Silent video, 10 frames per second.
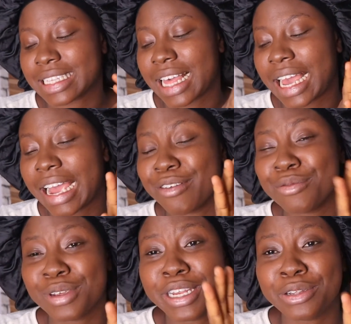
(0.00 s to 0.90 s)
Like, I
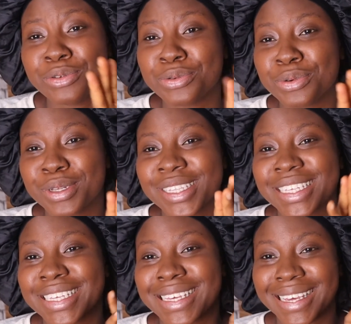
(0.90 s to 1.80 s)
really do want
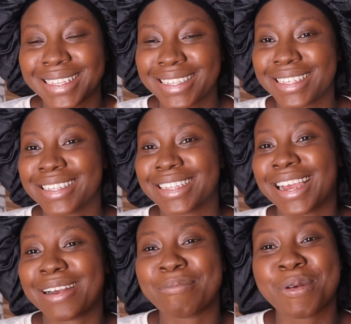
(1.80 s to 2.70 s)
to get it.
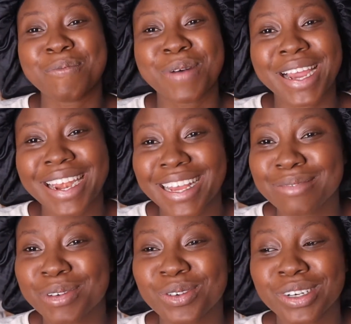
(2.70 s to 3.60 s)
Like, my mind
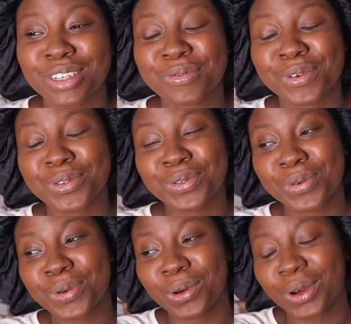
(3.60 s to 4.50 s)
has been on it for
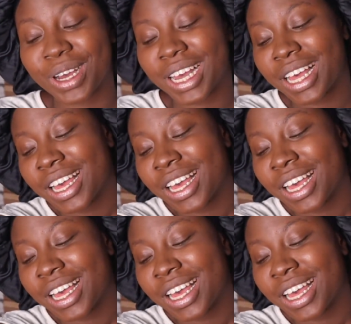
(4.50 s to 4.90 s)
so long.